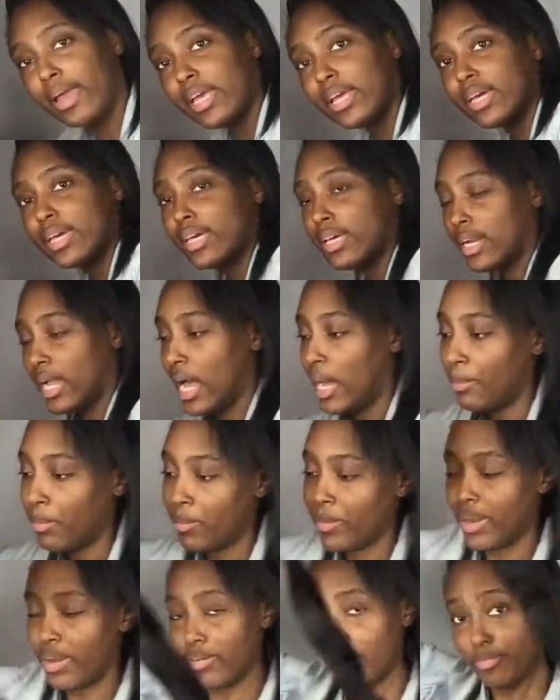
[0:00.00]
And I'm
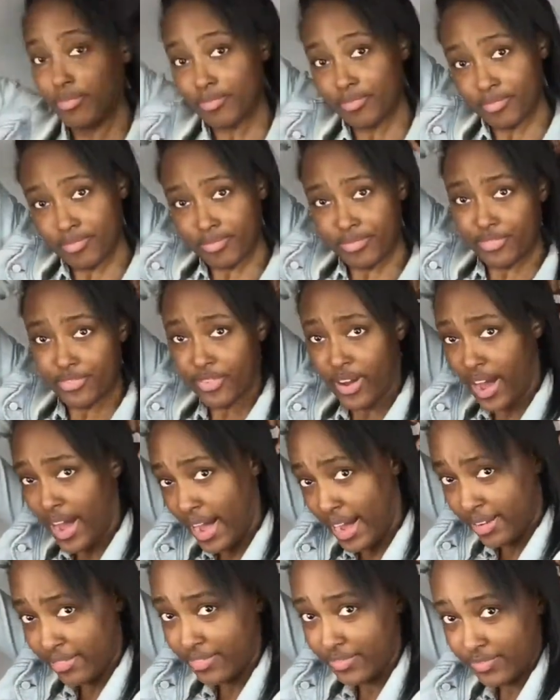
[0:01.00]
about
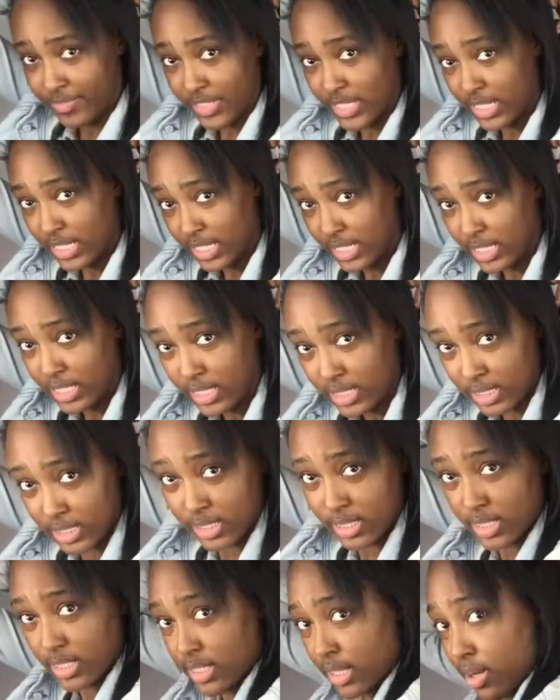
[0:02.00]

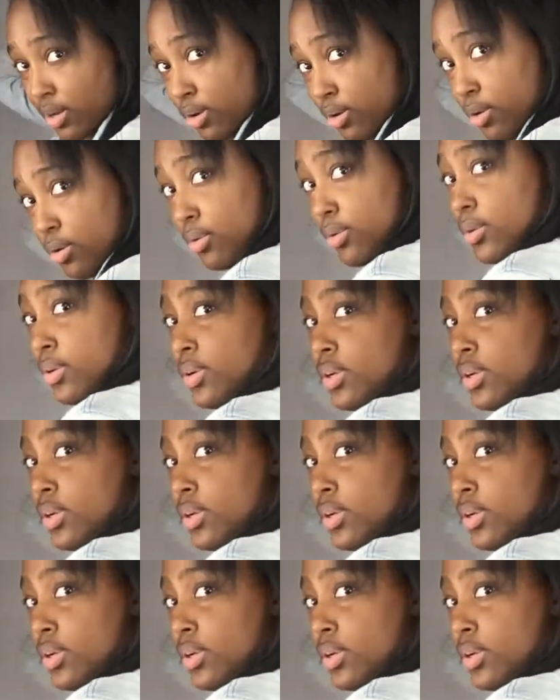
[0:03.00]
5'10", so